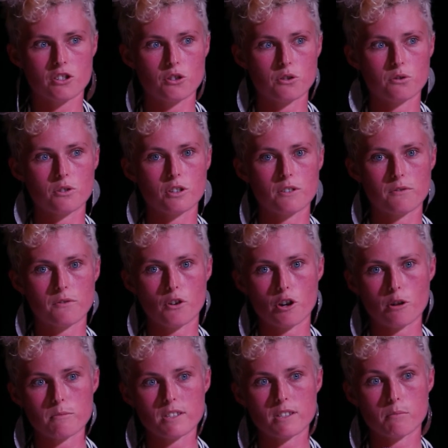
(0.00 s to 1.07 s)
to
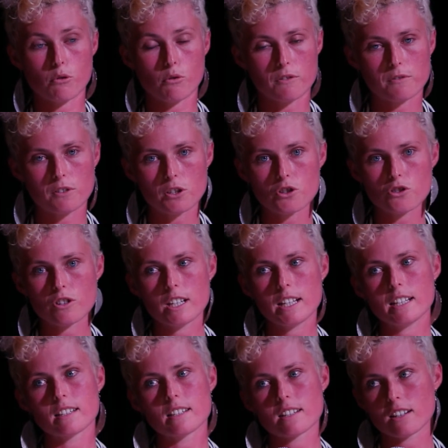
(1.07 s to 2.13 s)
confirm support for the
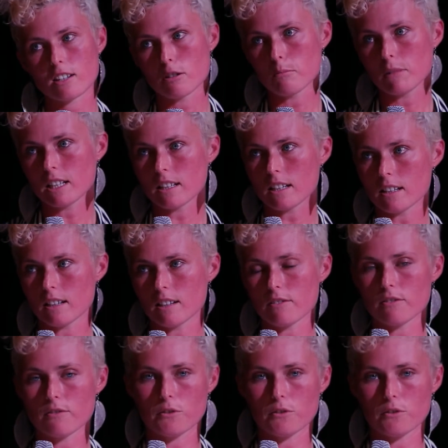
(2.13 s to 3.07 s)
treaty and to commit a